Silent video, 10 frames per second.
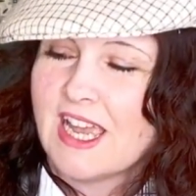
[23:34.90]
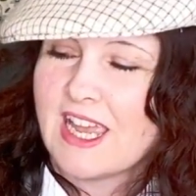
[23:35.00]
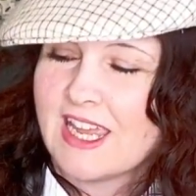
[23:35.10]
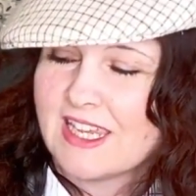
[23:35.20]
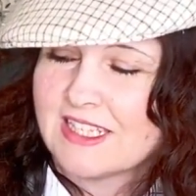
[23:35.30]

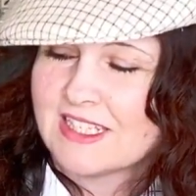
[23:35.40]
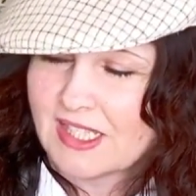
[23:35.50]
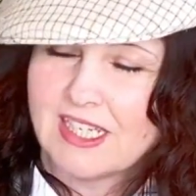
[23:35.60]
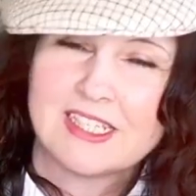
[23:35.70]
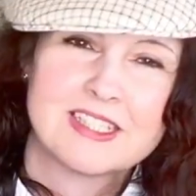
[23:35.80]
And
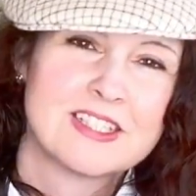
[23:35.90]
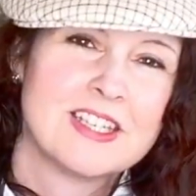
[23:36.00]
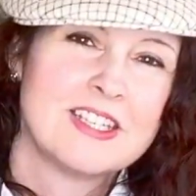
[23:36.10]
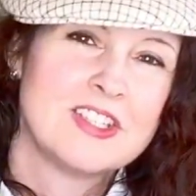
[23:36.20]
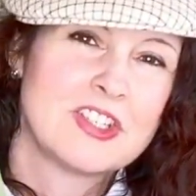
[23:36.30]
it's
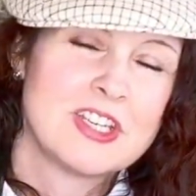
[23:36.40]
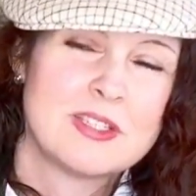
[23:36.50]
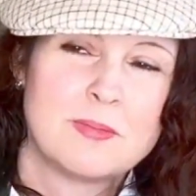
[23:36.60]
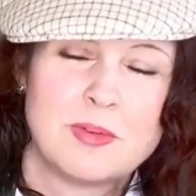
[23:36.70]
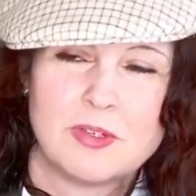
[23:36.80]

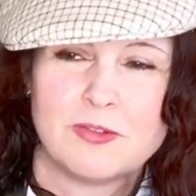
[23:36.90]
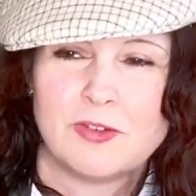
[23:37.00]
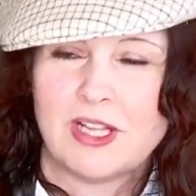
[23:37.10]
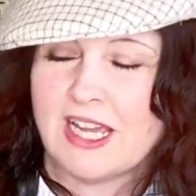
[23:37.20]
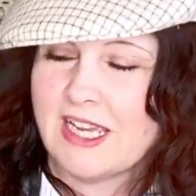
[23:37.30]
just
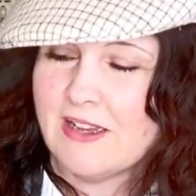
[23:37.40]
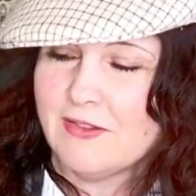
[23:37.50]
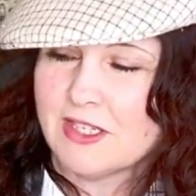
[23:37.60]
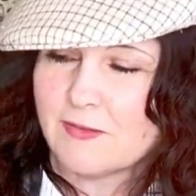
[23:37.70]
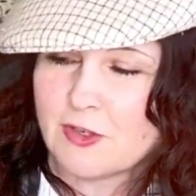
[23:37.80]
beautiful. I
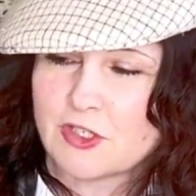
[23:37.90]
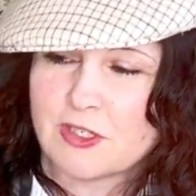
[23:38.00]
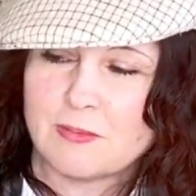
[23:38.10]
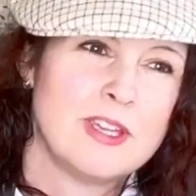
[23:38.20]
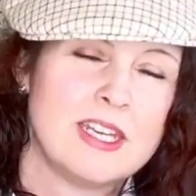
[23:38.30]
have this
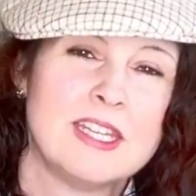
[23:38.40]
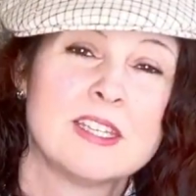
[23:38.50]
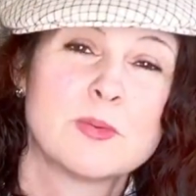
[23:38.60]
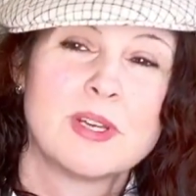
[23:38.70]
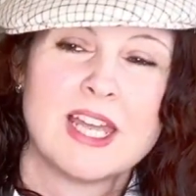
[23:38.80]
version, and
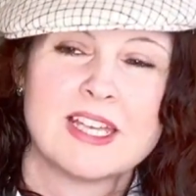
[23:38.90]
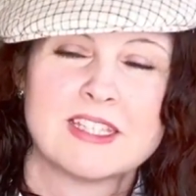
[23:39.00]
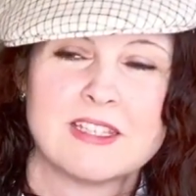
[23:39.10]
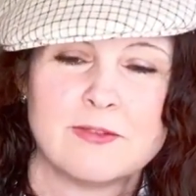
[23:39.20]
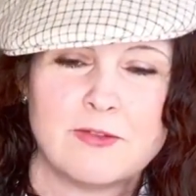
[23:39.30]
this one
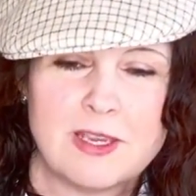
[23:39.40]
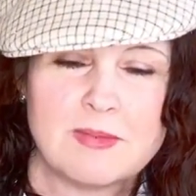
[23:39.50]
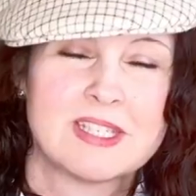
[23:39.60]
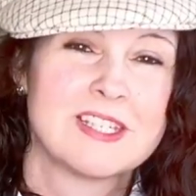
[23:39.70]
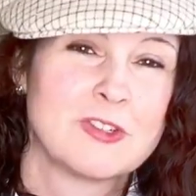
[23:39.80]
has the
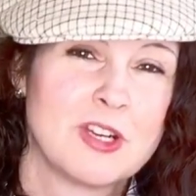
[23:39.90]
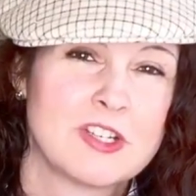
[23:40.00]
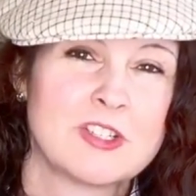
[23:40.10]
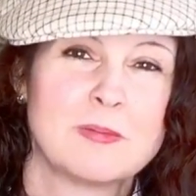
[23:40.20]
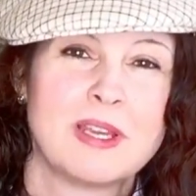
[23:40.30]
famous
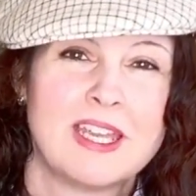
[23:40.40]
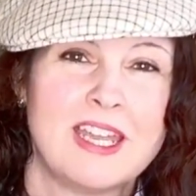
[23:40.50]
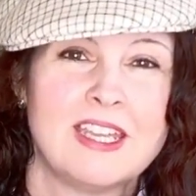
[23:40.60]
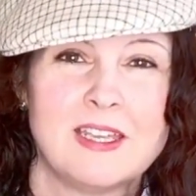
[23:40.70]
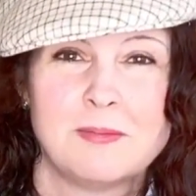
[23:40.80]
introduction by
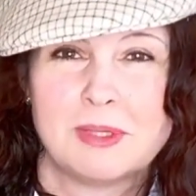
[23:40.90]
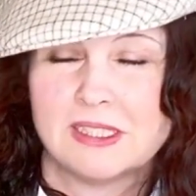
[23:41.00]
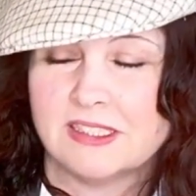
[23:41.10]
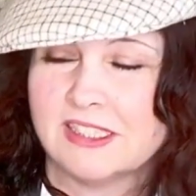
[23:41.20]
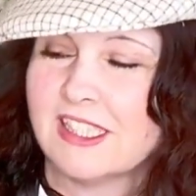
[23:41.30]
A.A.
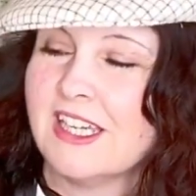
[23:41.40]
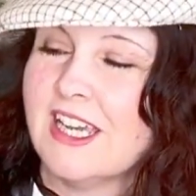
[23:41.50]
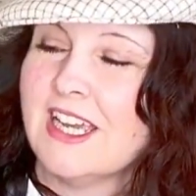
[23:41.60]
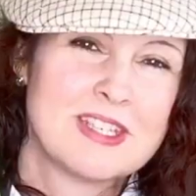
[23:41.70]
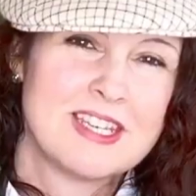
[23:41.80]
Milne.
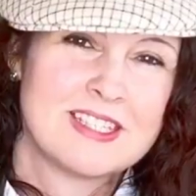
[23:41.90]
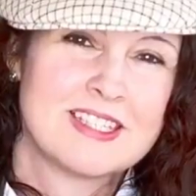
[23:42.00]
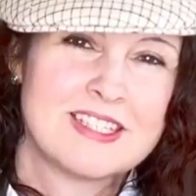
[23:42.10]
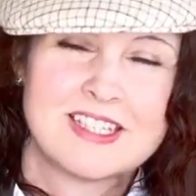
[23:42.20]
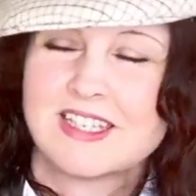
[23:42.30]

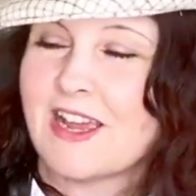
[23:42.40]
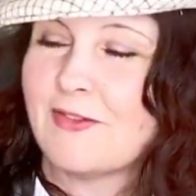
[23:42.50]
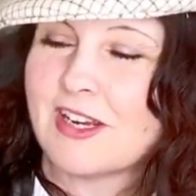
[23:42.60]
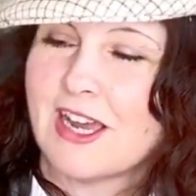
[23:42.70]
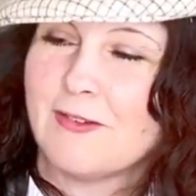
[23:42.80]
It doesn't
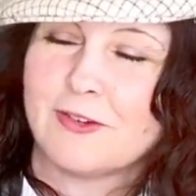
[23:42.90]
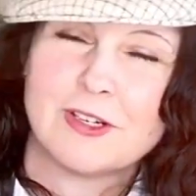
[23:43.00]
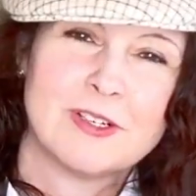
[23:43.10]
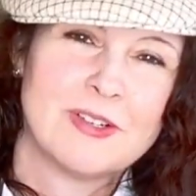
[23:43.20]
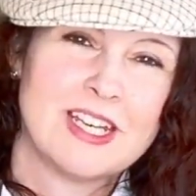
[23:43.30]
have a
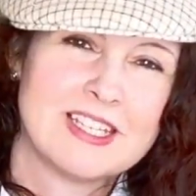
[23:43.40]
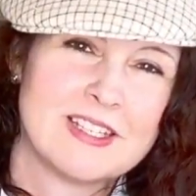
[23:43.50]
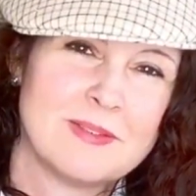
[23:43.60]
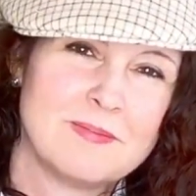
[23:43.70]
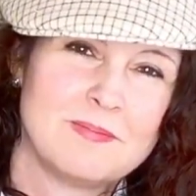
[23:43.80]
cover. It has
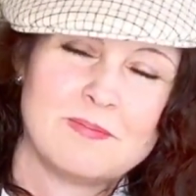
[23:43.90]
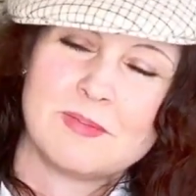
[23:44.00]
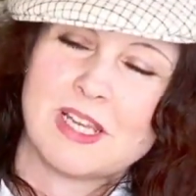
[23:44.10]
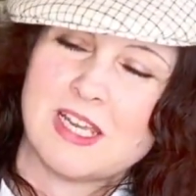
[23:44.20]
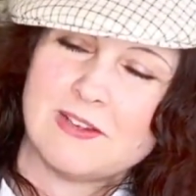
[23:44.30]
a
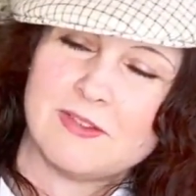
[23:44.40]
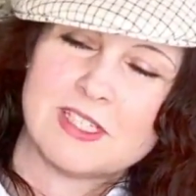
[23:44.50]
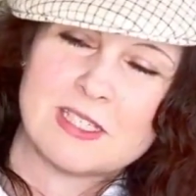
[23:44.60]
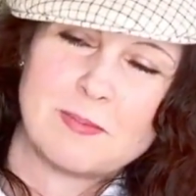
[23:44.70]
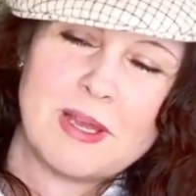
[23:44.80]
kind of a
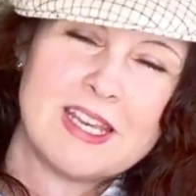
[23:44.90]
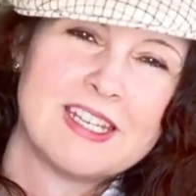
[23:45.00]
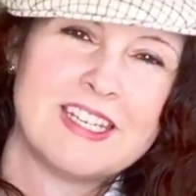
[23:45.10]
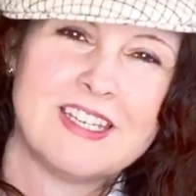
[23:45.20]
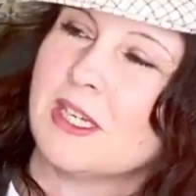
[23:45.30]

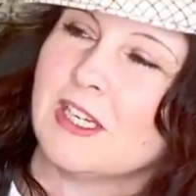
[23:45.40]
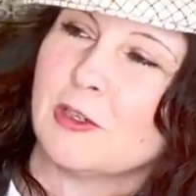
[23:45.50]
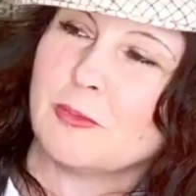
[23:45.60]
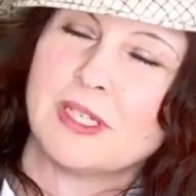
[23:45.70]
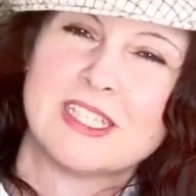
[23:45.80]
spine
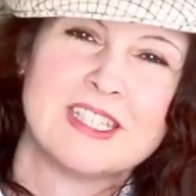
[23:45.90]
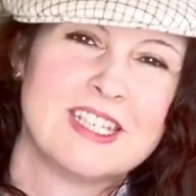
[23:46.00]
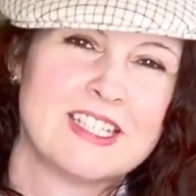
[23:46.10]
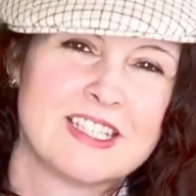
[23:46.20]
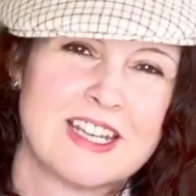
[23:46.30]
here, but
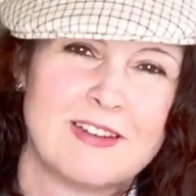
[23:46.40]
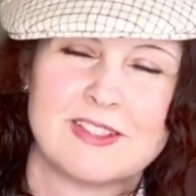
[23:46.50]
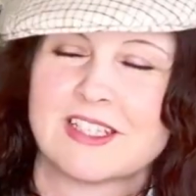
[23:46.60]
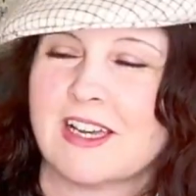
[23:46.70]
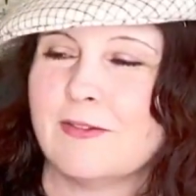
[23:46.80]
it doesn't have
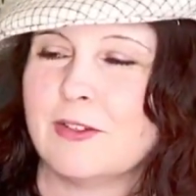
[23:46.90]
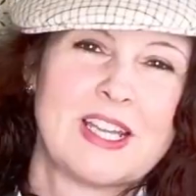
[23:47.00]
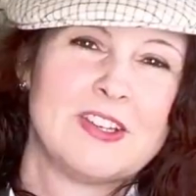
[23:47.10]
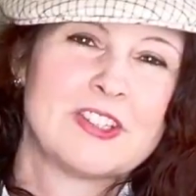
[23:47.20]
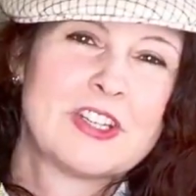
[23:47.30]
its
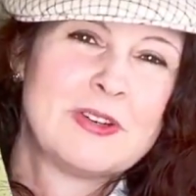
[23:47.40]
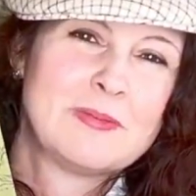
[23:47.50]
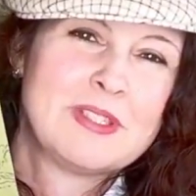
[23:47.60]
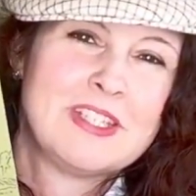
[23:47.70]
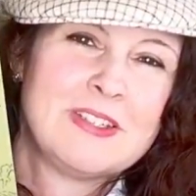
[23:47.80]
cover. I'll show
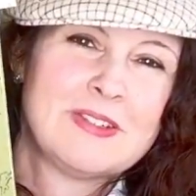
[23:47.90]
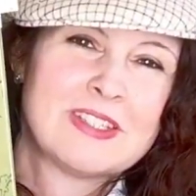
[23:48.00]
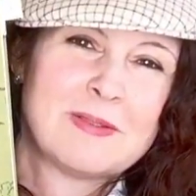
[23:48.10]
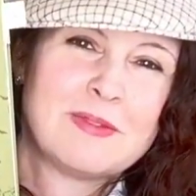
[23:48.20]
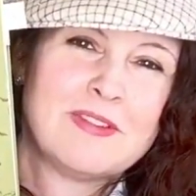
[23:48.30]
them to you,
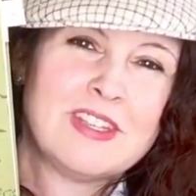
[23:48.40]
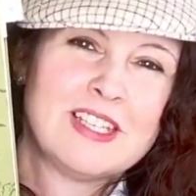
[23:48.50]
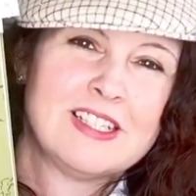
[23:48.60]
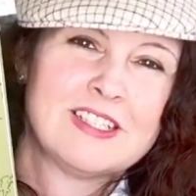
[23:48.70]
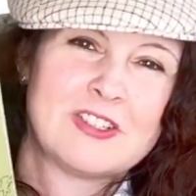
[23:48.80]
some of
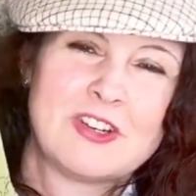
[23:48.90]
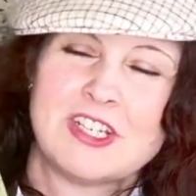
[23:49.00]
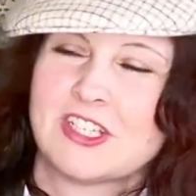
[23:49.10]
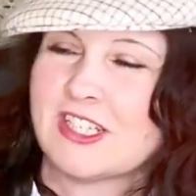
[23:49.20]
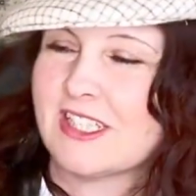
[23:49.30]
the
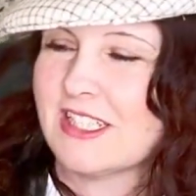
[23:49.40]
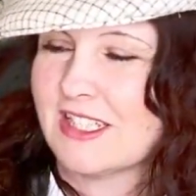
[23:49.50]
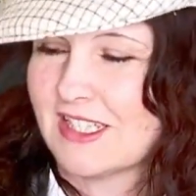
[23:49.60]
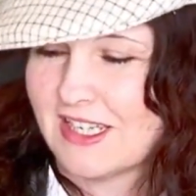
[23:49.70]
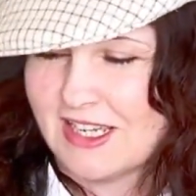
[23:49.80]

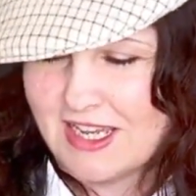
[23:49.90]
illustrations.